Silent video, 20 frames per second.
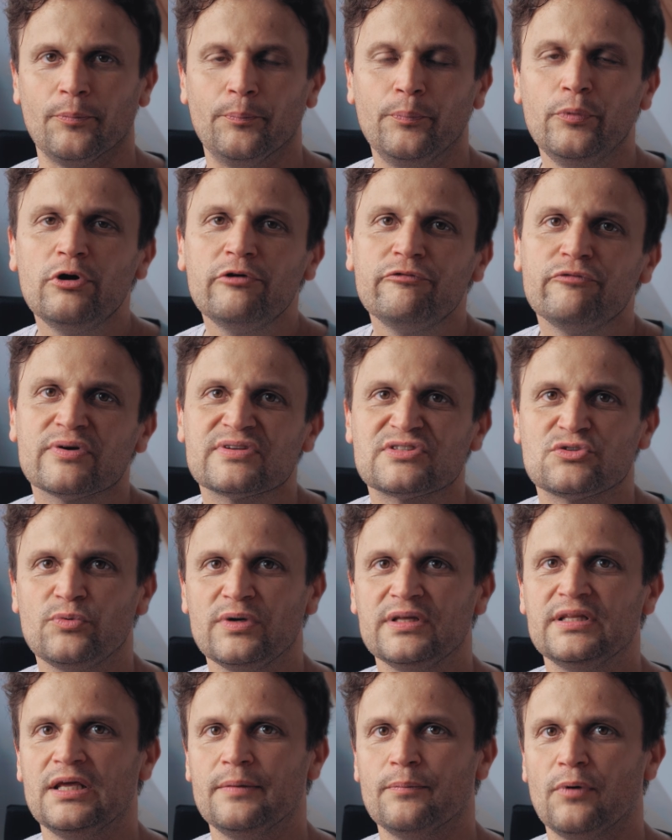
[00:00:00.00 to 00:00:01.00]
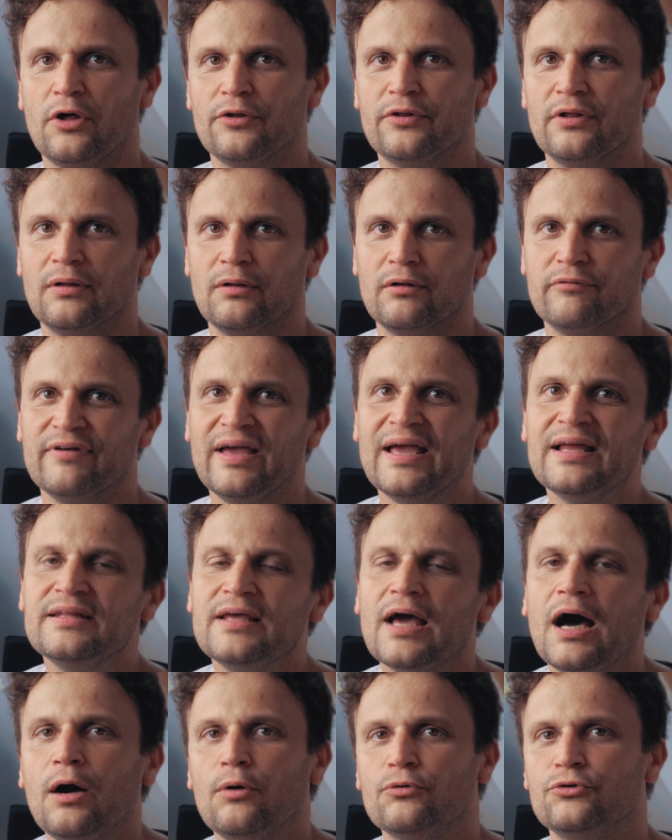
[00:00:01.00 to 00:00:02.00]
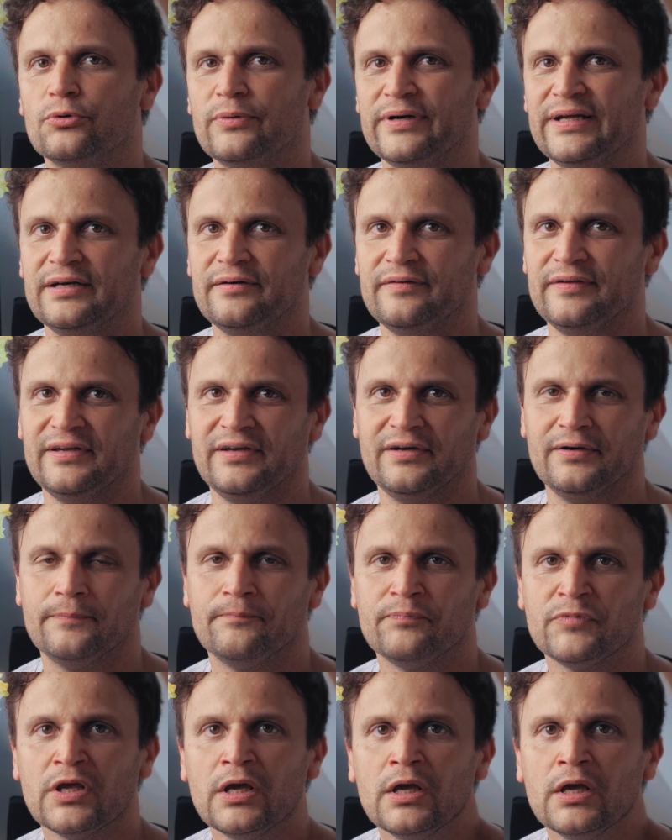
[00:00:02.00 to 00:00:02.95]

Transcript: a perfect three D model of any outdoor area.